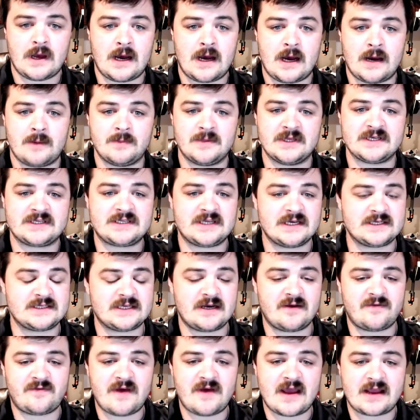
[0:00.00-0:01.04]
This doesn't
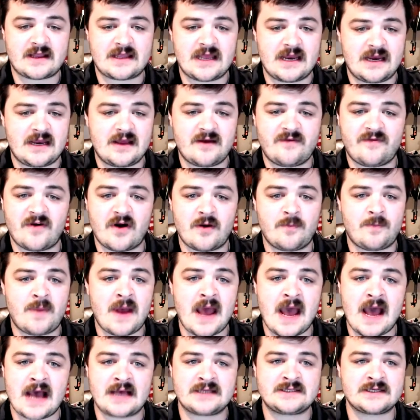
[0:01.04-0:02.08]
affect any of our
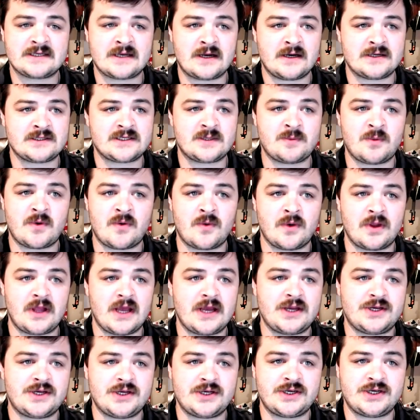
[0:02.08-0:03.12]
past customer
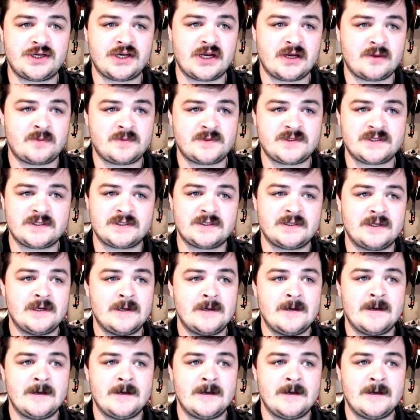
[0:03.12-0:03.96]
relationships,